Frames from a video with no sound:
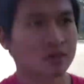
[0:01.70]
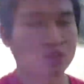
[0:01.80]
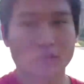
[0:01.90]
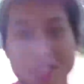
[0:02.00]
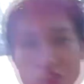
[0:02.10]

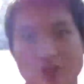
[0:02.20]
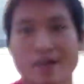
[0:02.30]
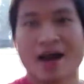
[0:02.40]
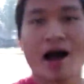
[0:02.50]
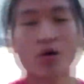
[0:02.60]
So
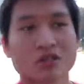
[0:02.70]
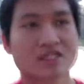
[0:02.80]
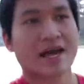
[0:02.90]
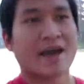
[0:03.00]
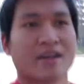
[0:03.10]
yesterday I was
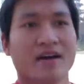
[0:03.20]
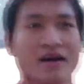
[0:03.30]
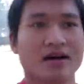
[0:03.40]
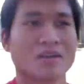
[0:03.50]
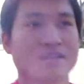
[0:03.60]
at
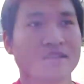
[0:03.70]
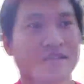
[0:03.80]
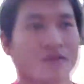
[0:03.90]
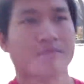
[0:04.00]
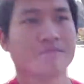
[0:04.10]
a
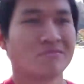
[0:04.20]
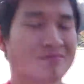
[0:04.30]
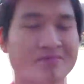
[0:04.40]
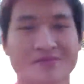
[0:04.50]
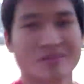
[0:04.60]
like a
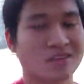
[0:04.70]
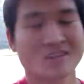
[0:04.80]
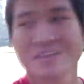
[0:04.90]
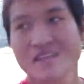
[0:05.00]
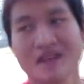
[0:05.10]

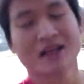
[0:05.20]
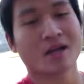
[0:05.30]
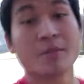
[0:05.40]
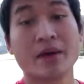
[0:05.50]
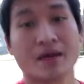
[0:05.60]
like
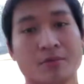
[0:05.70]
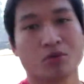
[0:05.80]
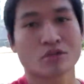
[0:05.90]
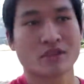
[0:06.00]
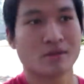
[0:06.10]
a big
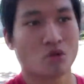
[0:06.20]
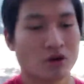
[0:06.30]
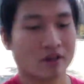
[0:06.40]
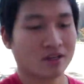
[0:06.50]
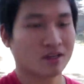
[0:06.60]
birthday
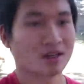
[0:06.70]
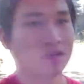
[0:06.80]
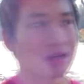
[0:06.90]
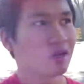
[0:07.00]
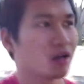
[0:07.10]
party
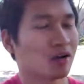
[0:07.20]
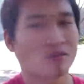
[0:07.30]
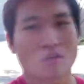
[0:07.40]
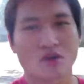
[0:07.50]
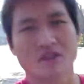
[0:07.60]

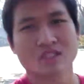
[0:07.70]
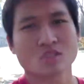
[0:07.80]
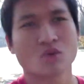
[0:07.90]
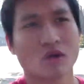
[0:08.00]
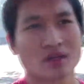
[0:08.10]
for
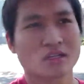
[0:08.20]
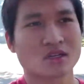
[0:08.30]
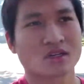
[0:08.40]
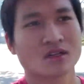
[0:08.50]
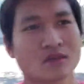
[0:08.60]
this one
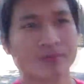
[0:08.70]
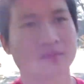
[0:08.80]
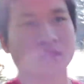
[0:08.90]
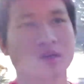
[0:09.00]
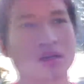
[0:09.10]

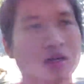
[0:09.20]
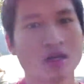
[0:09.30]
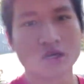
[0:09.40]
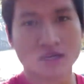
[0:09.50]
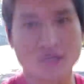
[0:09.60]

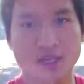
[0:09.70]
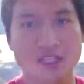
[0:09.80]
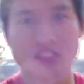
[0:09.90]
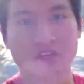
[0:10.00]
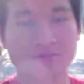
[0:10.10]

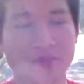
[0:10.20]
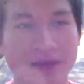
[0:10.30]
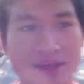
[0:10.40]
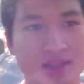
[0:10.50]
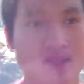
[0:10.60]
cousin of
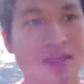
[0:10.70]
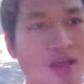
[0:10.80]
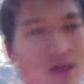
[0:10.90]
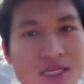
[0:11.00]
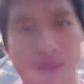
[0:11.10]
mine
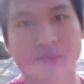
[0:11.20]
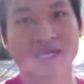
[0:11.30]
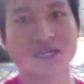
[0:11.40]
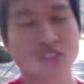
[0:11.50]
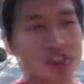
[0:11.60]
named
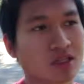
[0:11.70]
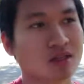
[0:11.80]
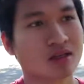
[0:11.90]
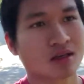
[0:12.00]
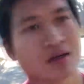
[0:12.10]
Kingston
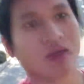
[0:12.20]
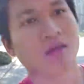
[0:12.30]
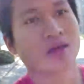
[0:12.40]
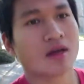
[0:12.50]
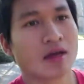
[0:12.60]

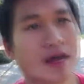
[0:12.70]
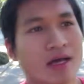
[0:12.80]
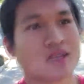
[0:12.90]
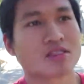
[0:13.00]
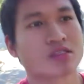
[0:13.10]

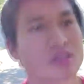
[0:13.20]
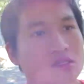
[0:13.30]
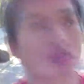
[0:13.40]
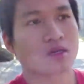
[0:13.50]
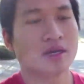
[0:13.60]
and
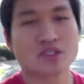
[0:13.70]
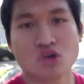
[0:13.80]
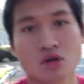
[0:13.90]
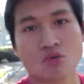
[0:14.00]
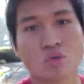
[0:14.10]
he
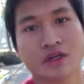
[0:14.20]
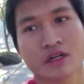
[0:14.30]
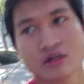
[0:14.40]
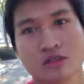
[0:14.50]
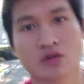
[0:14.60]
turned one
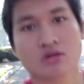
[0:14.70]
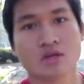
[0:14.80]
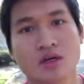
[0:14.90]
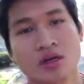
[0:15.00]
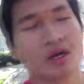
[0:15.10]
years old
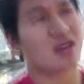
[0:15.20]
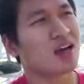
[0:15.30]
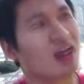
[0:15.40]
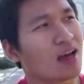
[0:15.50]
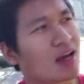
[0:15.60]

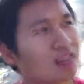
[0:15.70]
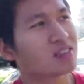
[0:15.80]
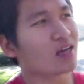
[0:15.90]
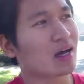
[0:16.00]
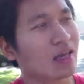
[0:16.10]

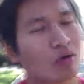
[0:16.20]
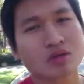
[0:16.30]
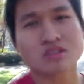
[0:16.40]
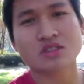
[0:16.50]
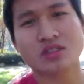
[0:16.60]
and it
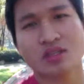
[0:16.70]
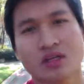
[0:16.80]
was